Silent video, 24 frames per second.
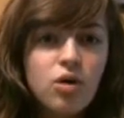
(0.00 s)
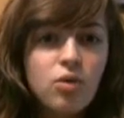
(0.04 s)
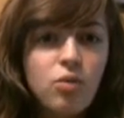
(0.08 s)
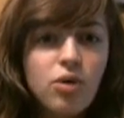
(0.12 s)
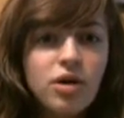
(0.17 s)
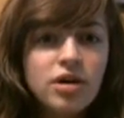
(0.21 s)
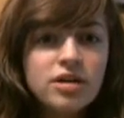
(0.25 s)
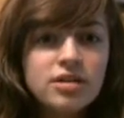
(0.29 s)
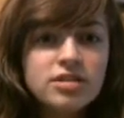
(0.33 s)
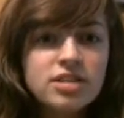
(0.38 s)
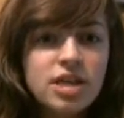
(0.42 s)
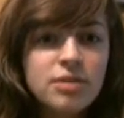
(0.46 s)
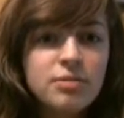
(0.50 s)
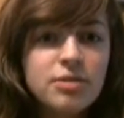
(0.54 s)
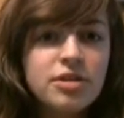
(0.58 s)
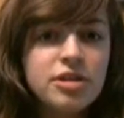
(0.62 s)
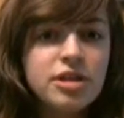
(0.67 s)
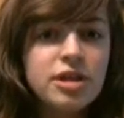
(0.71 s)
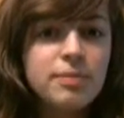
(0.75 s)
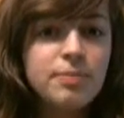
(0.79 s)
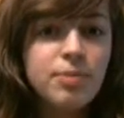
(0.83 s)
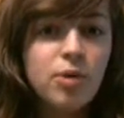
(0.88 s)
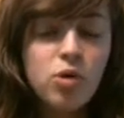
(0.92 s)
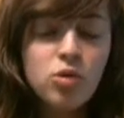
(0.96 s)
What are some of
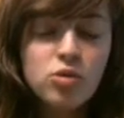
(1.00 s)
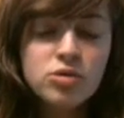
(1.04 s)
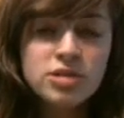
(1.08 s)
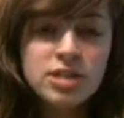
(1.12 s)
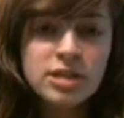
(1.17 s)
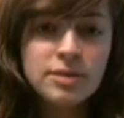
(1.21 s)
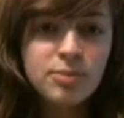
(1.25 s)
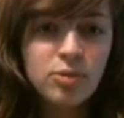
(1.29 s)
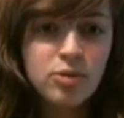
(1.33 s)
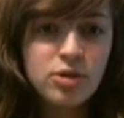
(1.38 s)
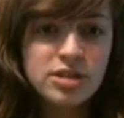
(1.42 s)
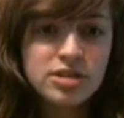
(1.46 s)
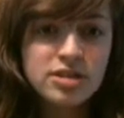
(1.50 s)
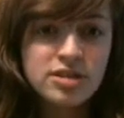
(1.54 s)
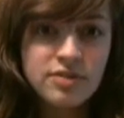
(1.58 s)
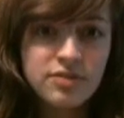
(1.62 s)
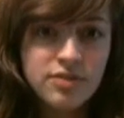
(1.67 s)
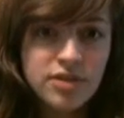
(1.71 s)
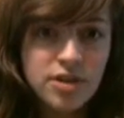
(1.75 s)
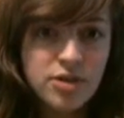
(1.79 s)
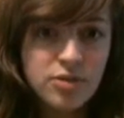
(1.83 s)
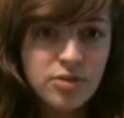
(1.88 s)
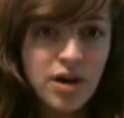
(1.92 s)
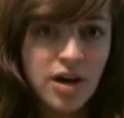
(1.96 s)
the opposing points of
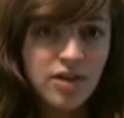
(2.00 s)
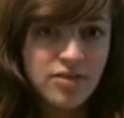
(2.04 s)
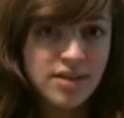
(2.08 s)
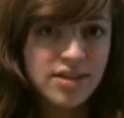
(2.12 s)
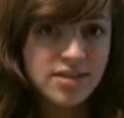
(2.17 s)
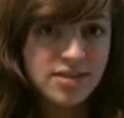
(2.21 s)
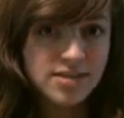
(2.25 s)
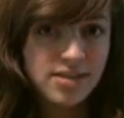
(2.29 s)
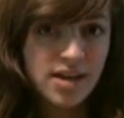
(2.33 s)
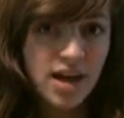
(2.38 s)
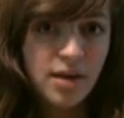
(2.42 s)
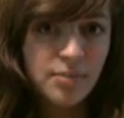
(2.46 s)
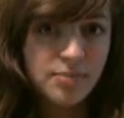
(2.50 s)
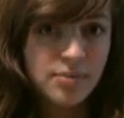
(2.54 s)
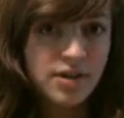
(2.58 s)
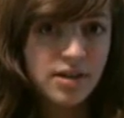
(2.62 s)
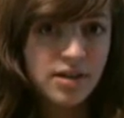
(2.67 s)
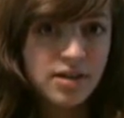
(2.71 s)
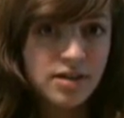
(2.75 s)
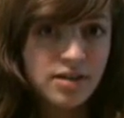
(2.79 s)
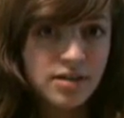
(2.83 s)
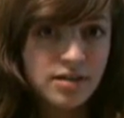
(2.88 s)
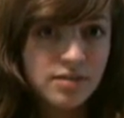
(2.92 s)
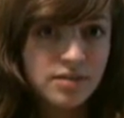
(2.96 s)
view on this
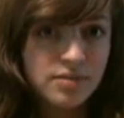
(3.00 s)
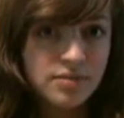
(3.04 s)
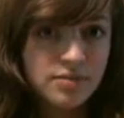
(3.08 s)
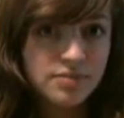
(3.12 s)
topic?